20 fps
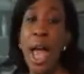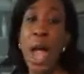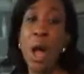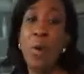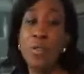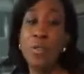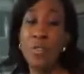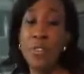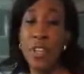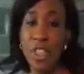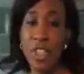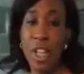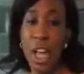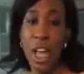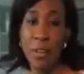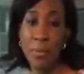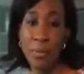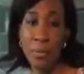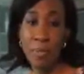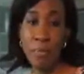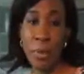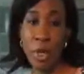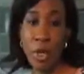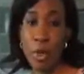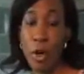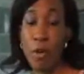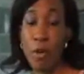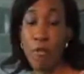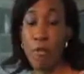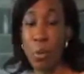I will finish that meal
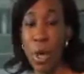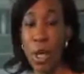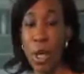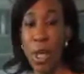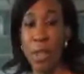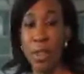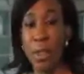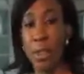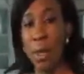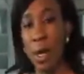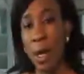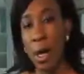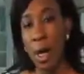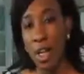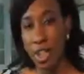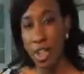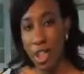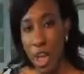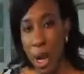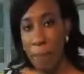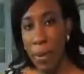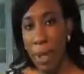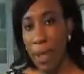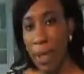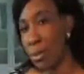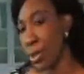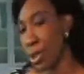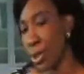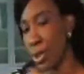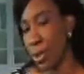off with
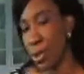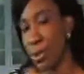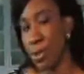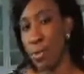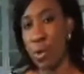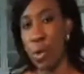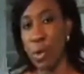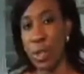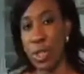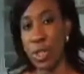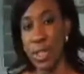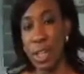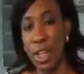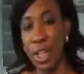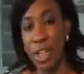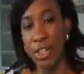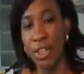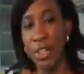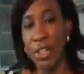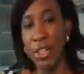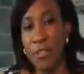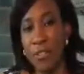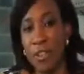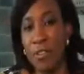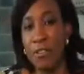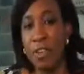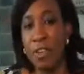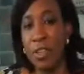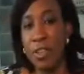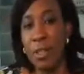Chapman, which is of course Nigeria's
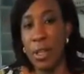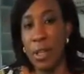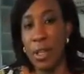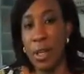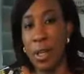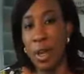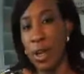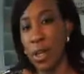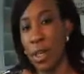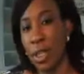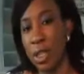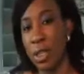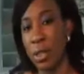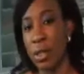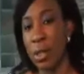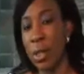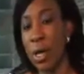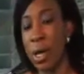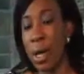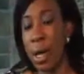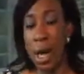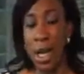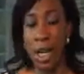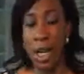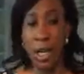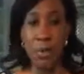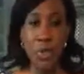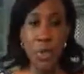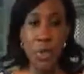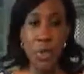favorite cocktail,
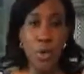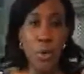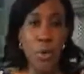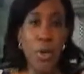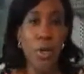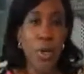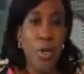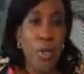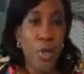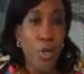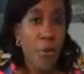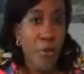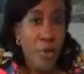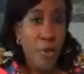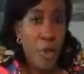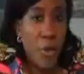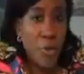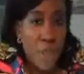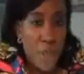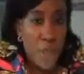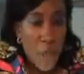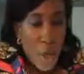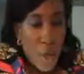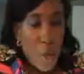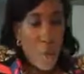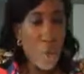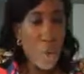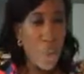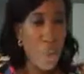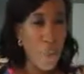and I'm sure you viewers at
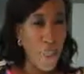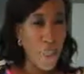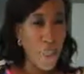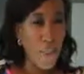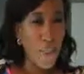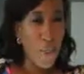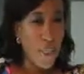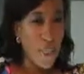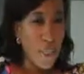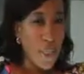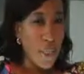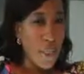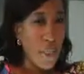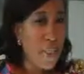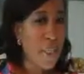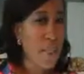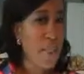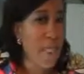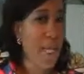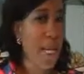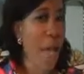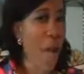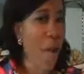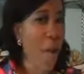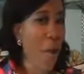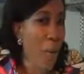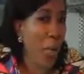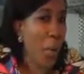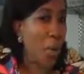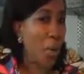home will be interested to see
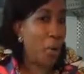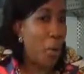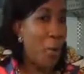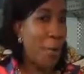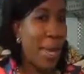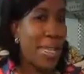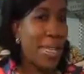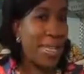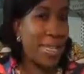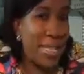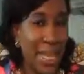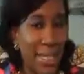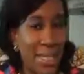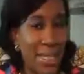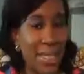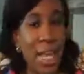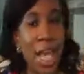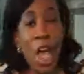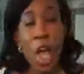how I'm going to make that.